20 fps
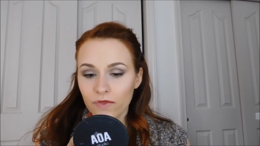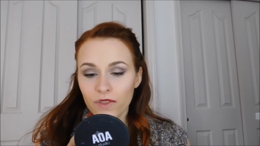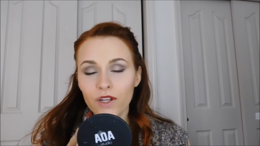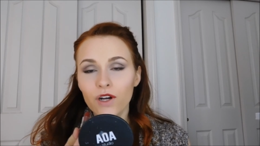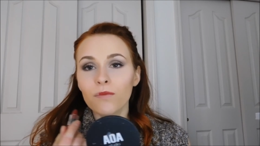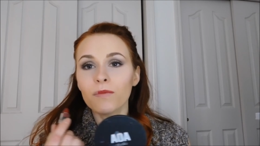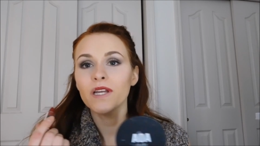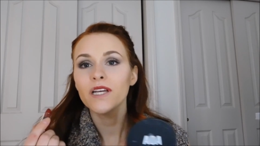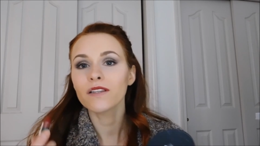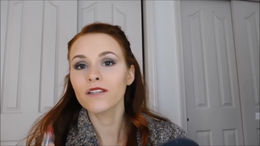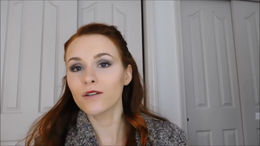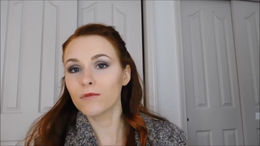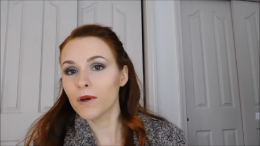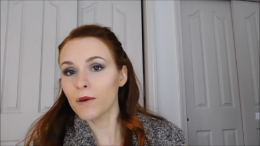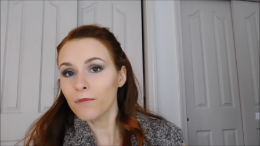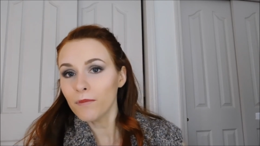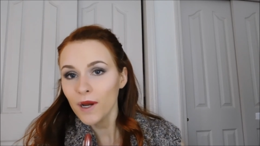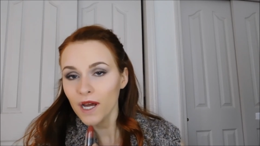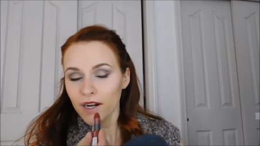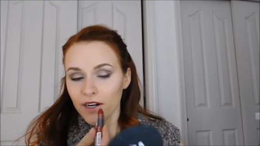know me a little
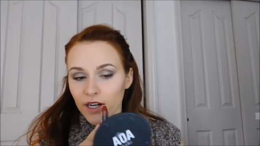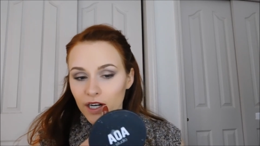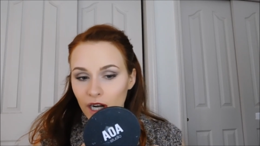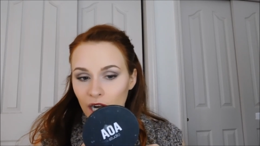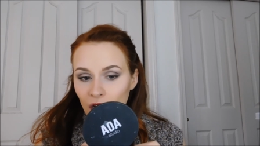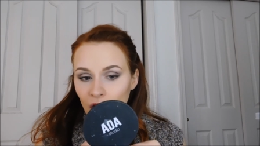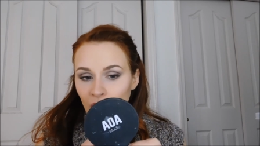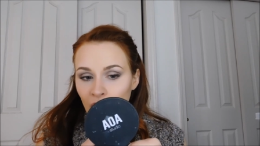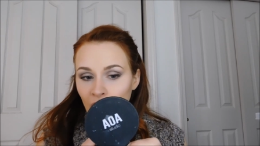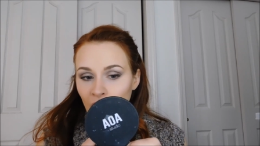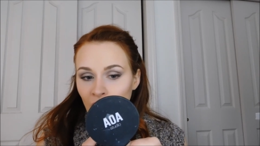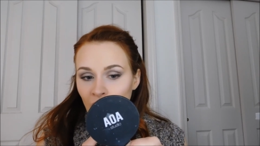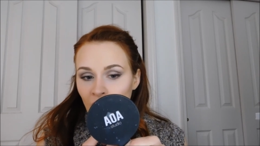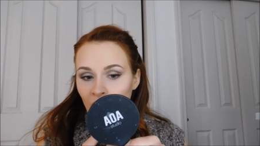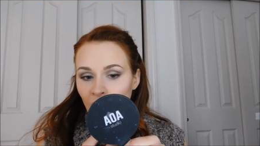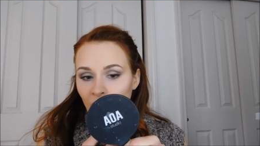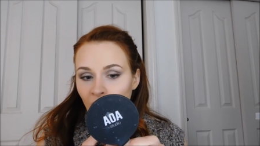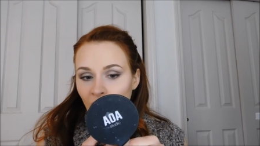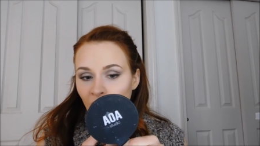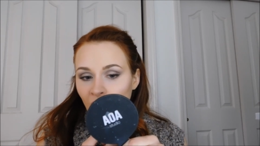bit better.
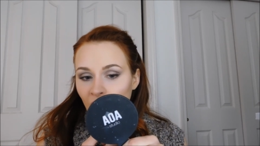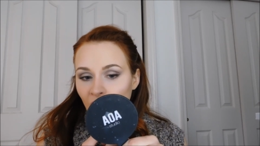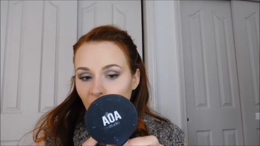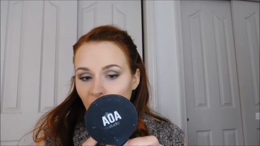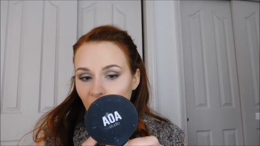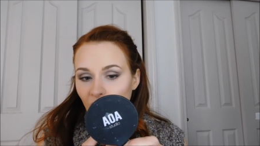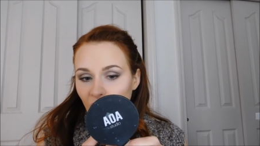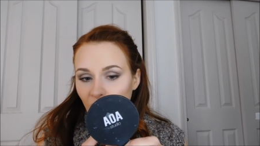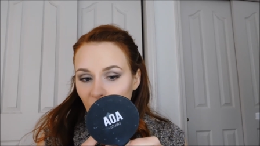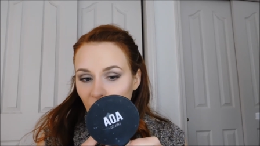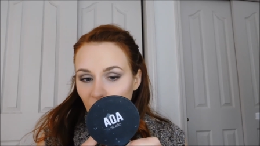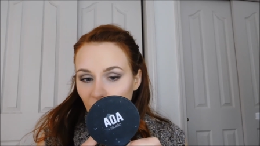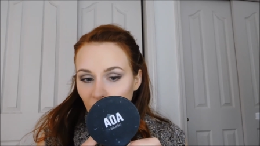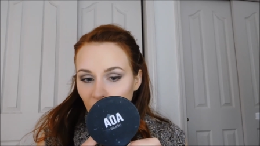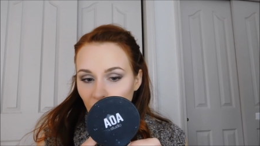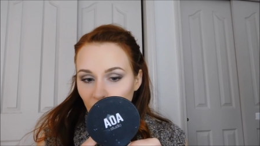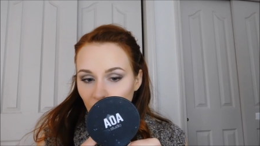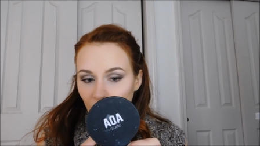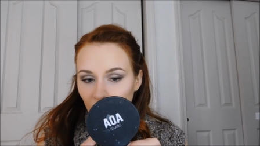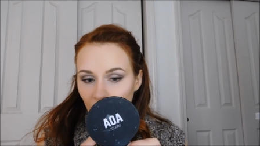
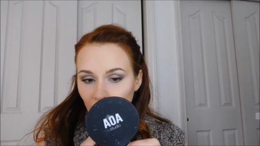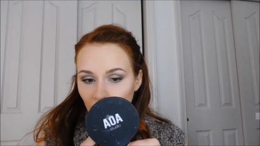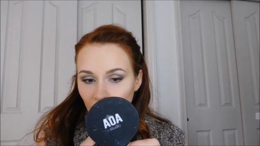Kind